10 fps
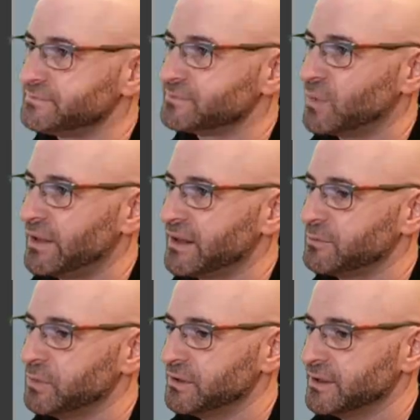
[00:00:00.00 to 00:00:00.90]
While that's
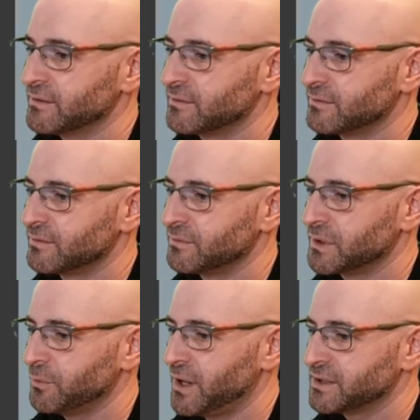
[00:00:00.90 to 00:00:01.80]
building, you
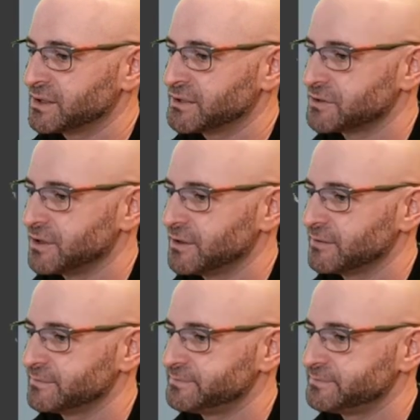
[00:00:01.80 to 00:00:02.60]
can watch this trailer.